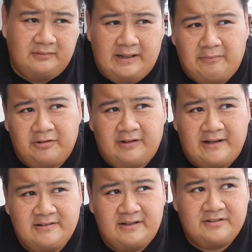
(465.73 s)

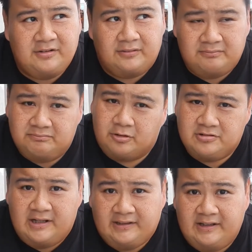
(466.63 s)
lemongrass in it, so
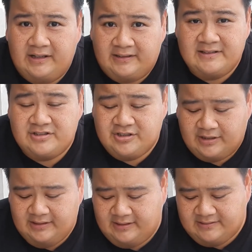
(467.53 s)
most likely it is
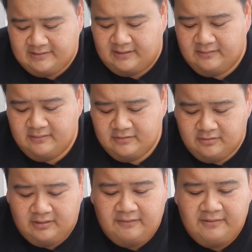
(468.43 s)
chicken inasal.
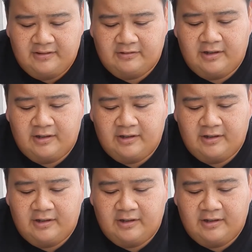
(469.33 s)
So give it a